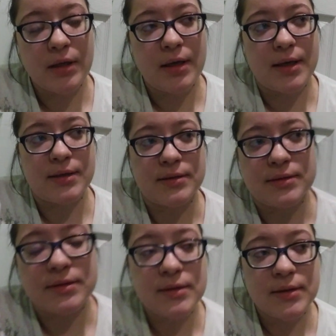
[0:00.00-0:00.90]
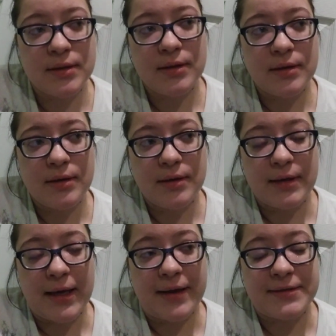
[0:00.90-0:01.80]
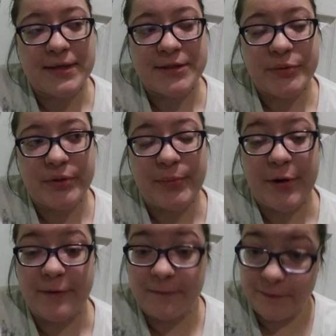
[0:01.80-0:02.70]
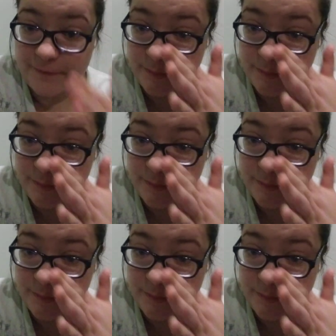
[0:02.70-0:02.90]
And that's actually really powerful for